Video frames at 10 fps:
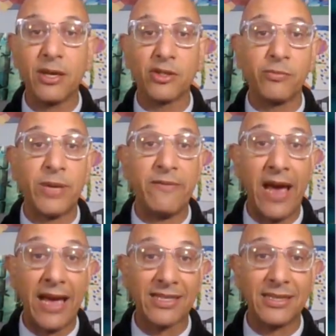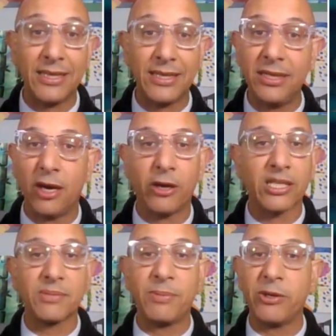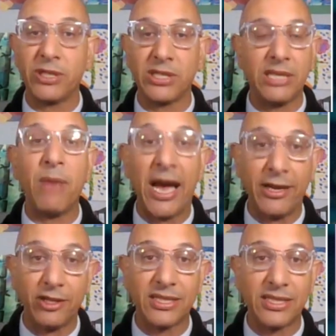those who've been vaccinated, are experiencing mild